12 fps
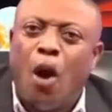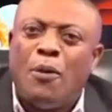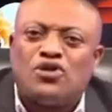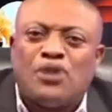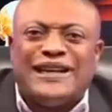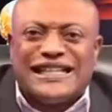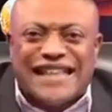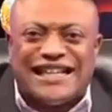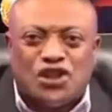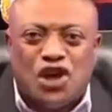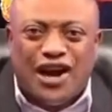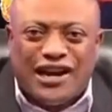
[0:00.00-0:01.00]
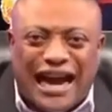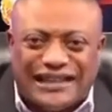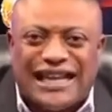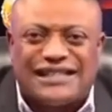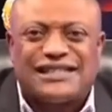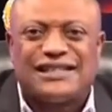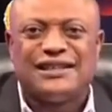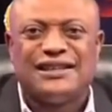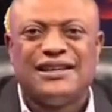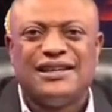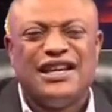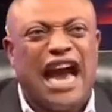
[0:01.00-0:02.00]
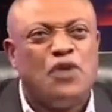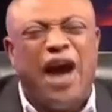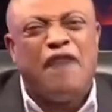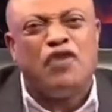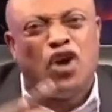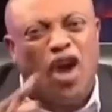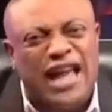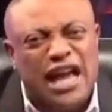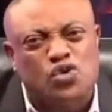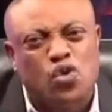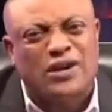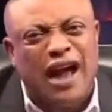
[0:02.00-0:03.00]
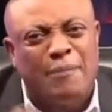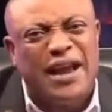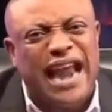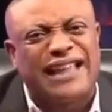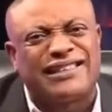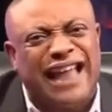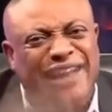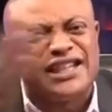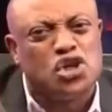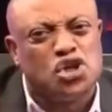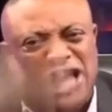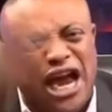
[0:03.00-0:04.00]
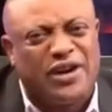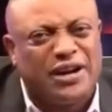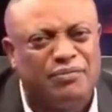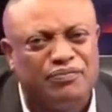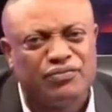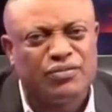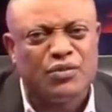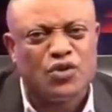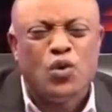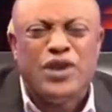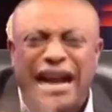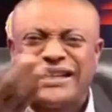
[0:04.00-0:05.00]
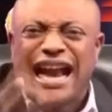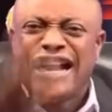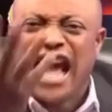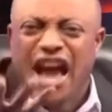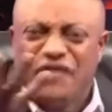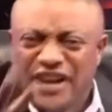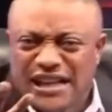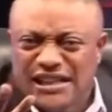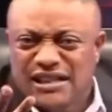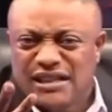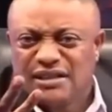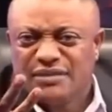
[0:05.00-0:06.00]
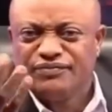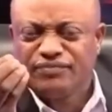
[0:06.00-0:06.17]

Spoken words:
Almost all descended to that test. And we have lawyers who come and attack the judiciary without any evidence.